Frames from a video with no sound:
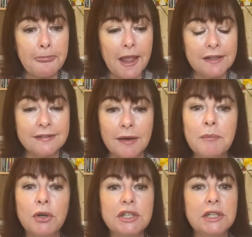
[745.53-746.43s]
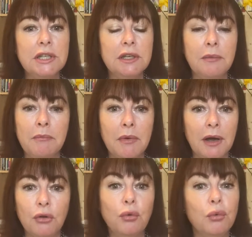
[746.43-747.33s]
somebody
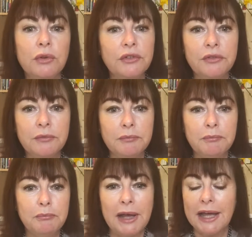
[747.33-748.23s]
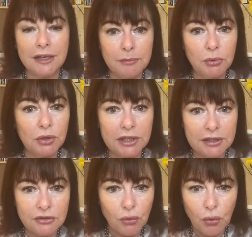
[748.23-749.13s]
who was badly
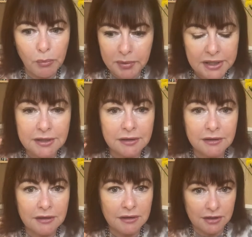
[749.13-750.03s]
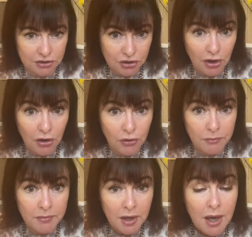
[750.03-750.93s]
bullied or beaten at
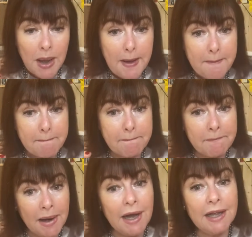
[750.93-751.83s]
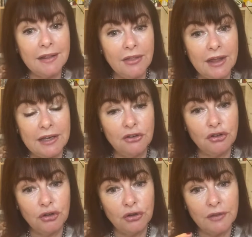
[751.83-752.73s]
home might then
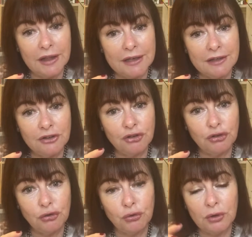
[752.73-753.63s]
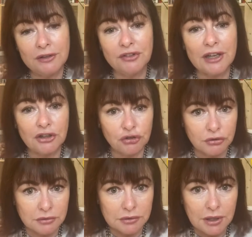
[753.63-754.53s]
turn that into a
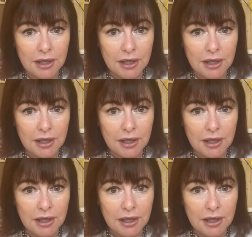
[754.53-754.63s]
sexual